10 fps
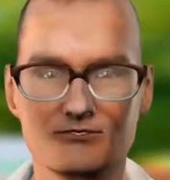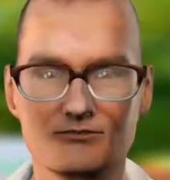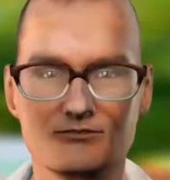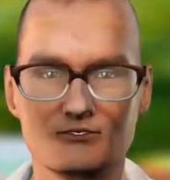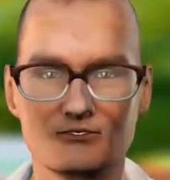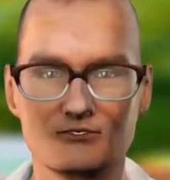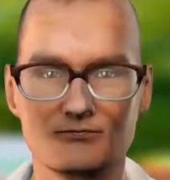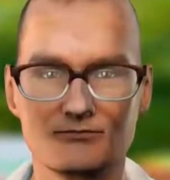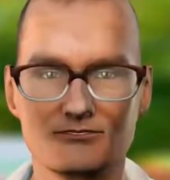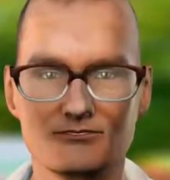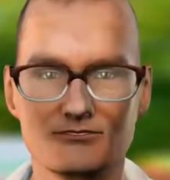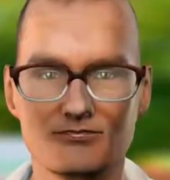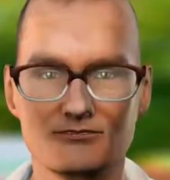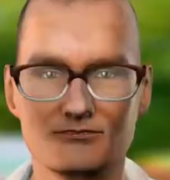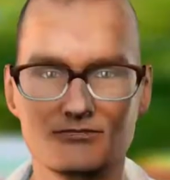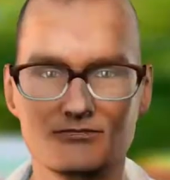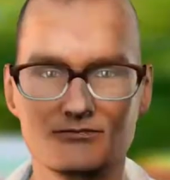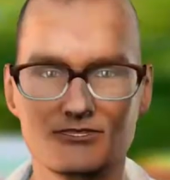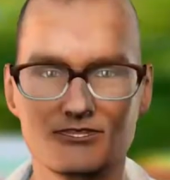someone who was knowledgeable